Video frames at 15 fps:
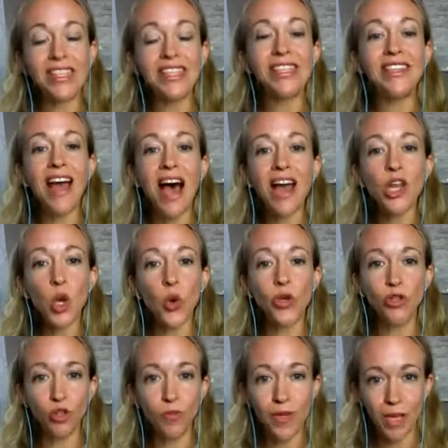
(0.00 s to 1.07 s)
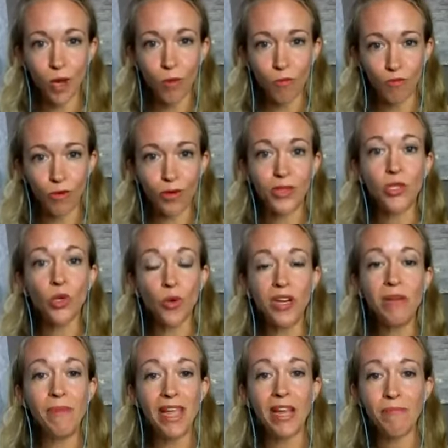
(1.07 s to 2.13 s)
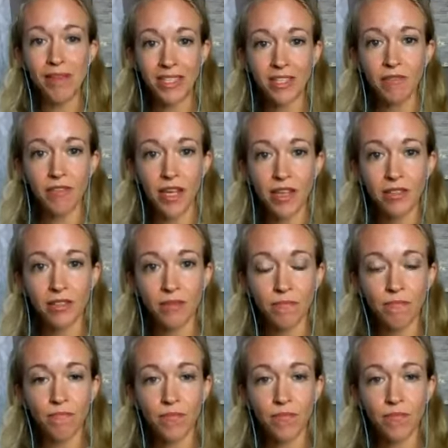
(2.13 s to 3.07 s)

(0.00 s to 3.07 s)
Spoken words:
It's not going to be helpful. It's going to make a mess of things.